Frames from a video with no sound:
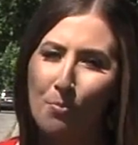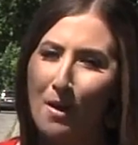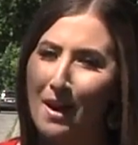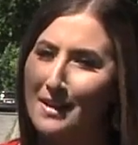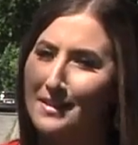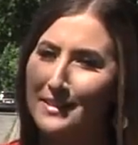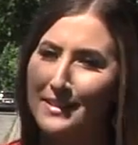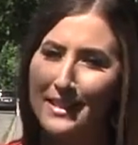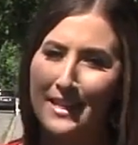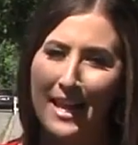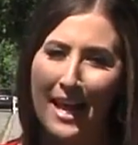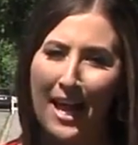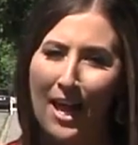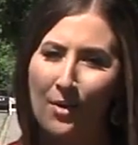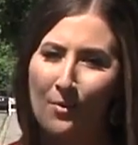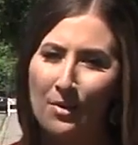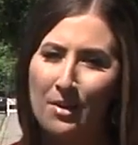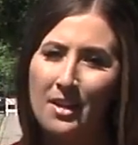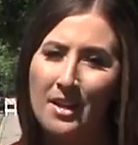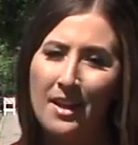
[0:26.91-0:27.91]
busted
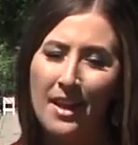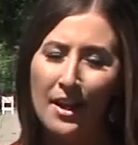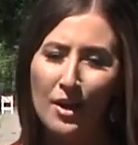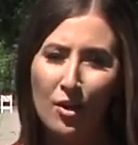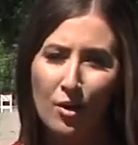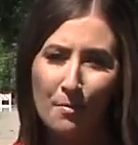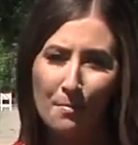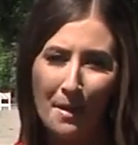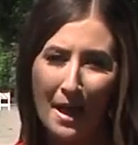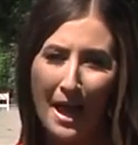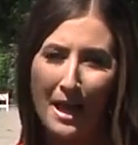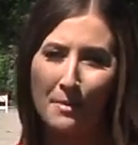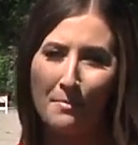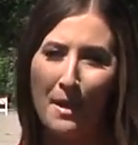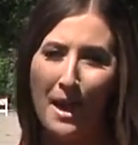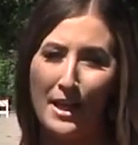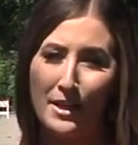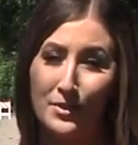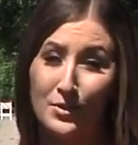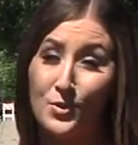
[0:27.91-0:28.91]
out and her
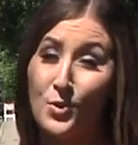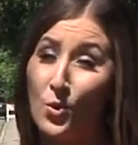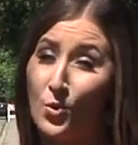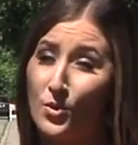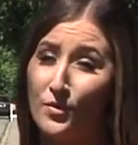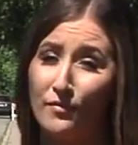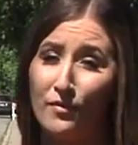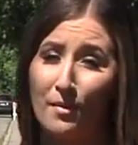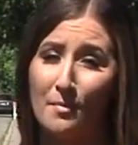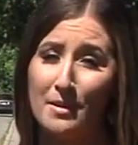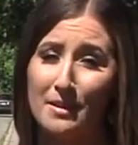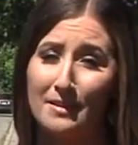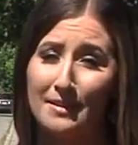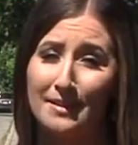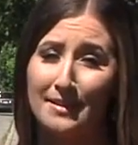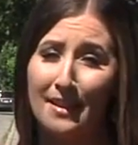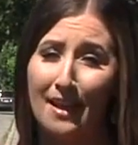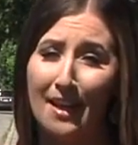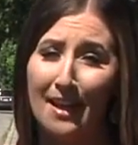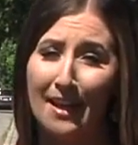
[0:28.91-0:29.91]
backpack stolen from
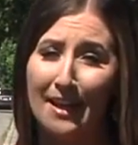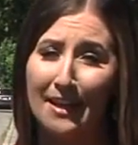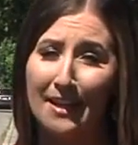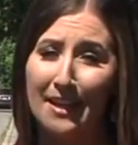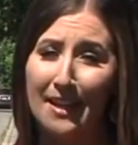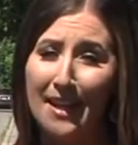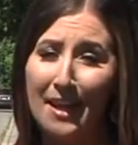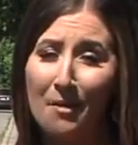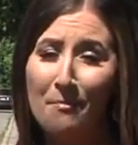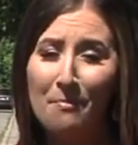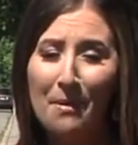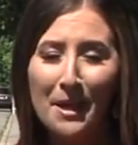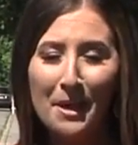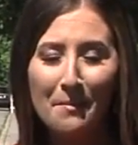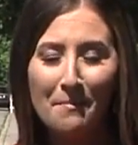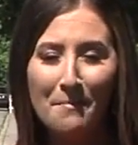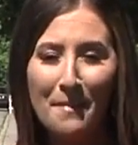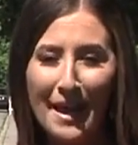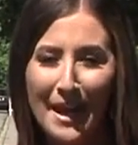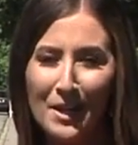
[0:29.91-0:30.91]
inside. But
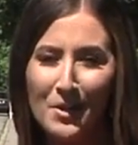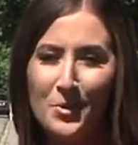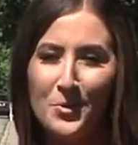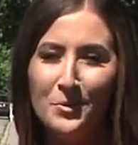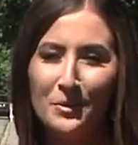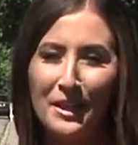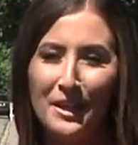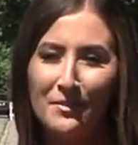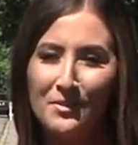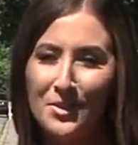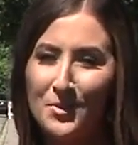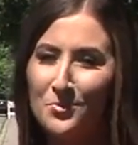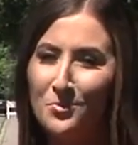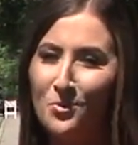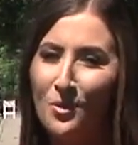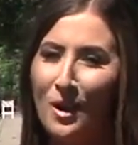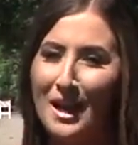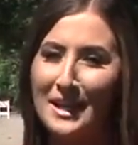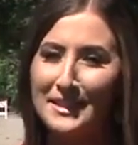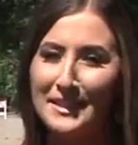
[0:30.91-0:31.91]
a man who lives
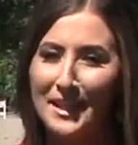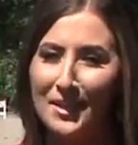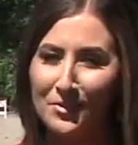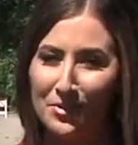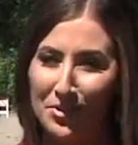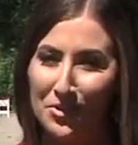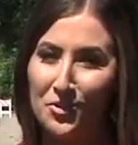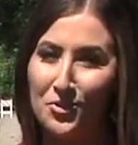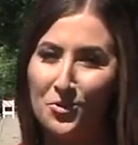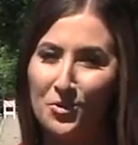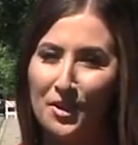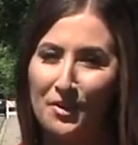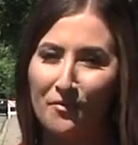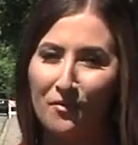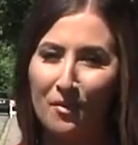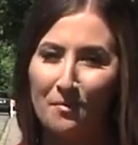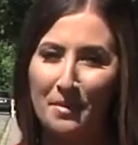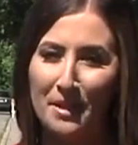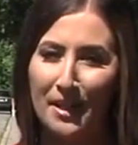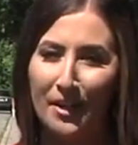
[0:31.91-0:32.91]
right down the street
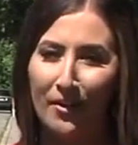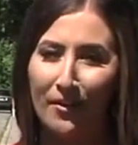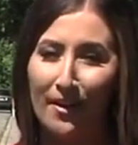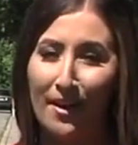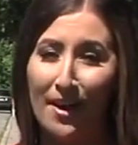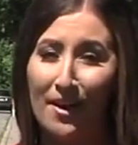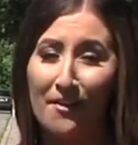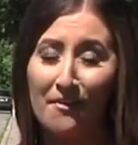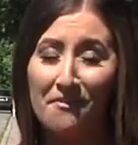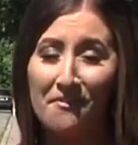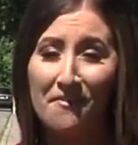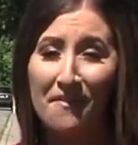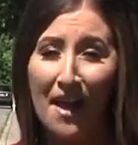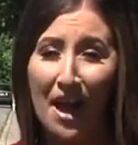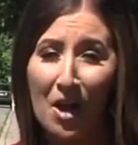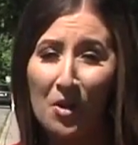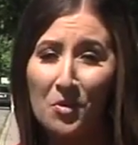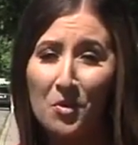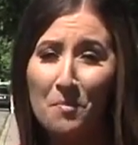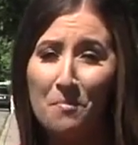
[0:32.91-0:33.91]
from here
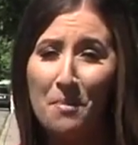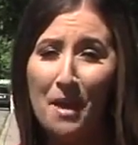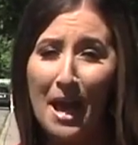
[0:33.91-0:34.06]
found the